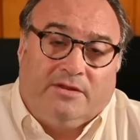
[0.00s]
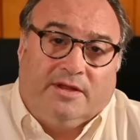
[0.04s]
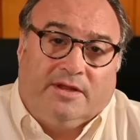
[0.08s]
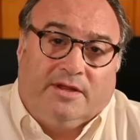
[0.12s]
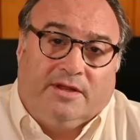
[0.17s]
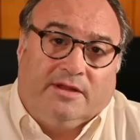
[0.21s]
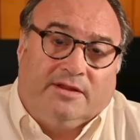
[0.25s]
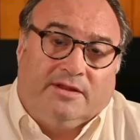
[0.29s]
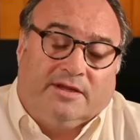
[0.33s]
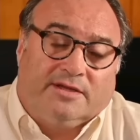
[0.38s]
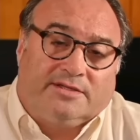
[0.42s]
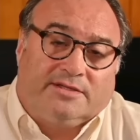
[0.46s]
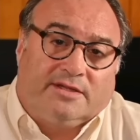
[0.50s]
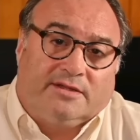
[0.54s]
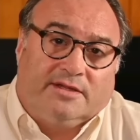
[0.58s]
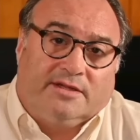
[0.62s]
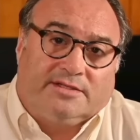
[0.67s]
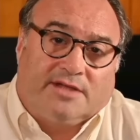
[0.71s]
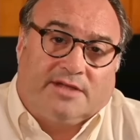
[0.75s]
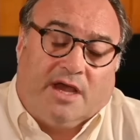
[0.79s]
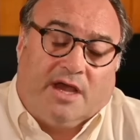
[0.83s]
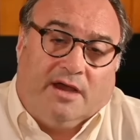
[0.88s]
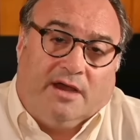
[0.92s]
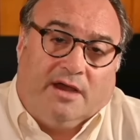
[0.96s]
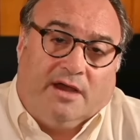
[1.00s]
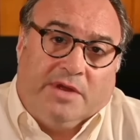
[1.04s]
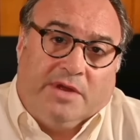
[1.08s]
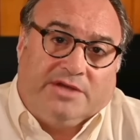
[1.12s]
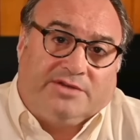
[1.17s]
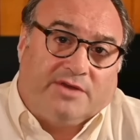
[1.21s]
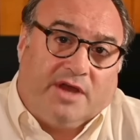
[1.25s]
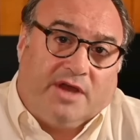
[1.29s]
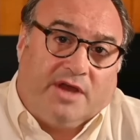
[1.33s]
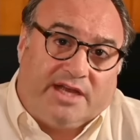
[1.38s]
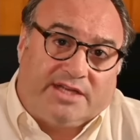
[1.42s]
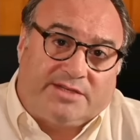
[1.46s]
there's a, there's a, a
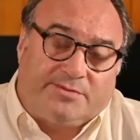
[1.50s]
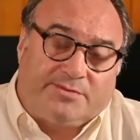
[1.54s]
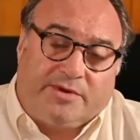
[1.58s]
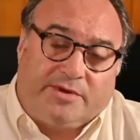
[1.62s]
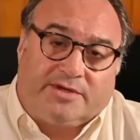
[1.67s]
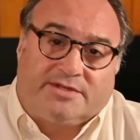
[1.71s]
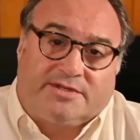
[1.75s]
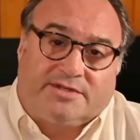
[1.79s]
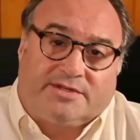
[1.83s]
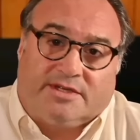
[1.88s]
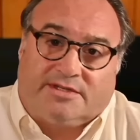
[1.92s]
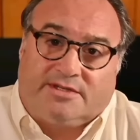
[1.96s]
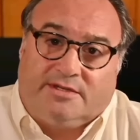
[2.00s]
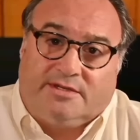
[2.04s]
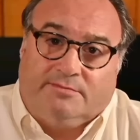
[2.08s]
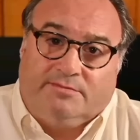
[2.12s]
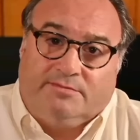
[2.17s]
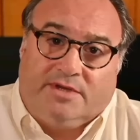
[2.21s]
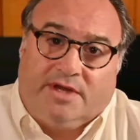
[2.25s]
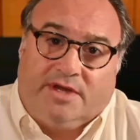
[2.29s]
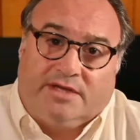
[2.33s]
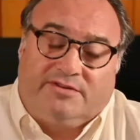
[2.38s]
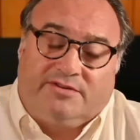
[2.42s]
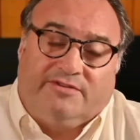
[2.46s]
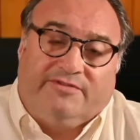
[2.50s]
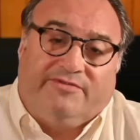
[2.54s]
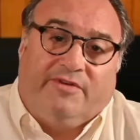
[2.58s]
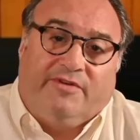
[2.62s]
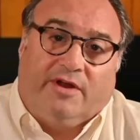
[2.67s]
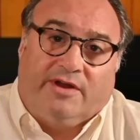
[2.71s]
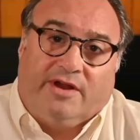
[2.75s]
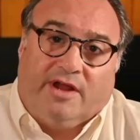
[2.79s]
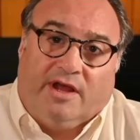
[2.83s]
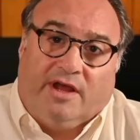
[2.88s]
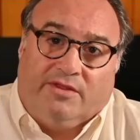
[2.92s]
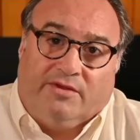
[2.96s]
major hospital system not too
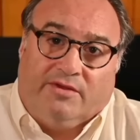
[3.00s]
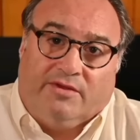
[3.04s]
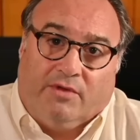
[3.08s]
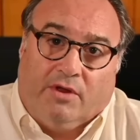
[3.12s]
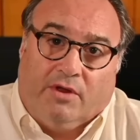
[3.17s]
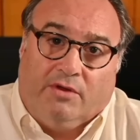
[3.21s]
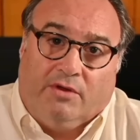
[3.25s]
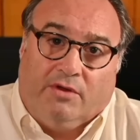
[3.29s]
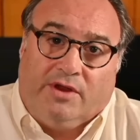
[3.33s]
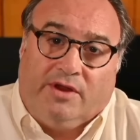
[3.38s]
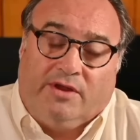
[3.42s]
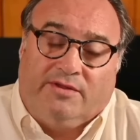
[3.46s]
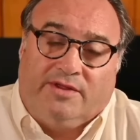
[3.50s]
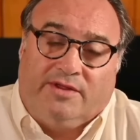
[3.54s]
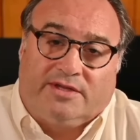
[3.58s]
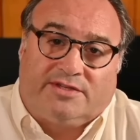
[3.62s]
far down the road here